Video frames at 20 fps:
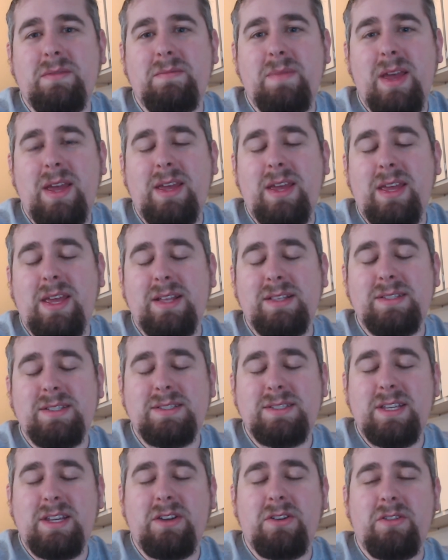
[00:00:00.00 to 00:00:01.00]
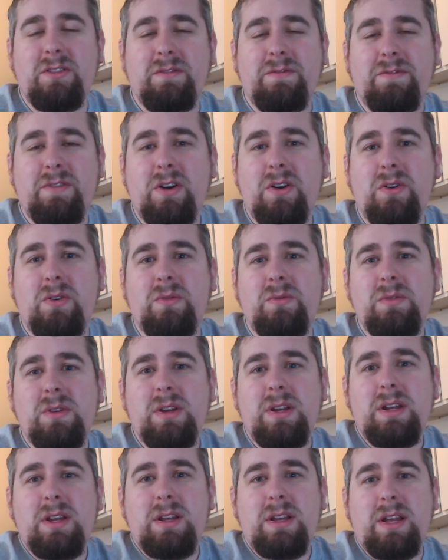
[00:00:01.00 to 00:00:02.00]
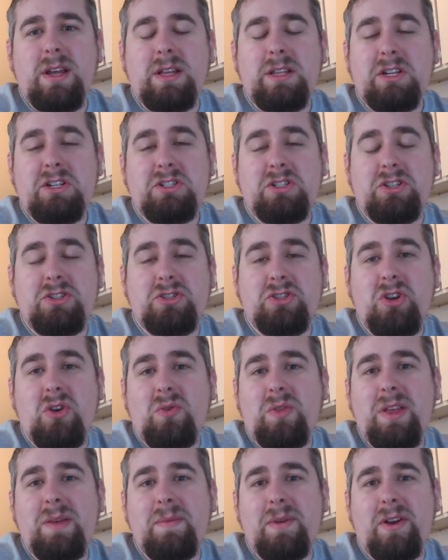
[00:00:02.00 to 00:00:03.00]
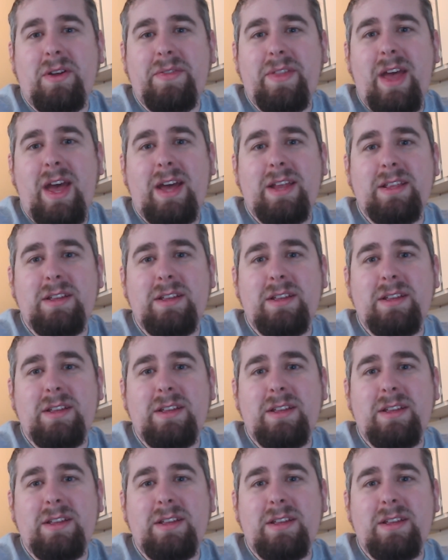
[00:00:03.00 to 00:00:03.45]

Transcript: make against a single foe. And there's there's no limit on that.